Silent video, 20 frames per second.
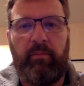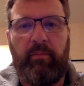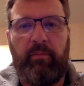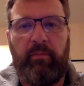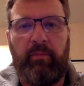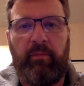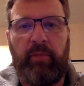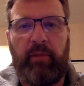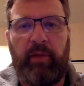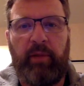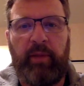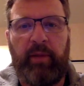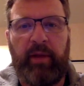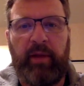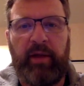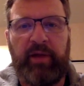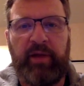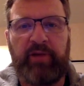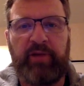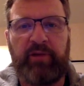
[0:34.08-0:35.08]
little bit of
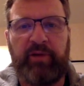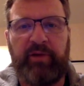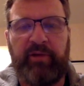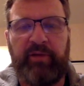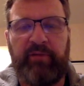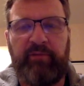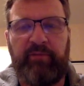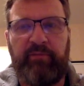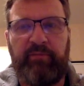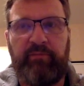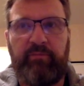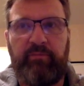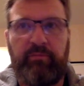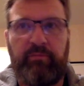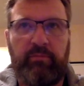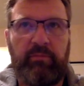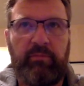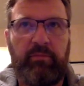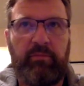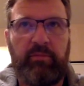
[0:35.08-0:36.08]
history
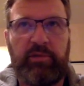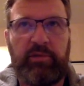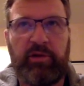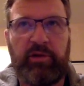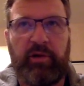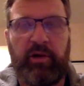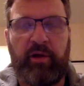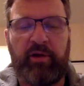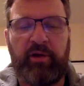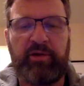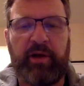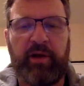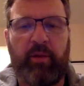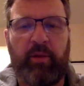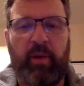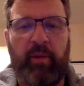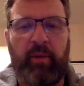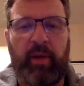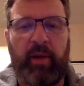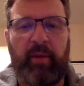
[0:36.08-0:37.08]
so you understand
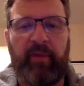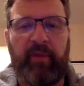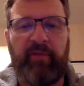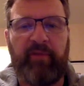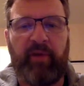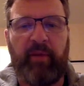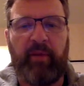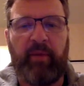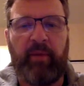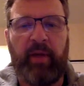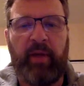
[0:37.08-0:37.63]
where I'm coming from.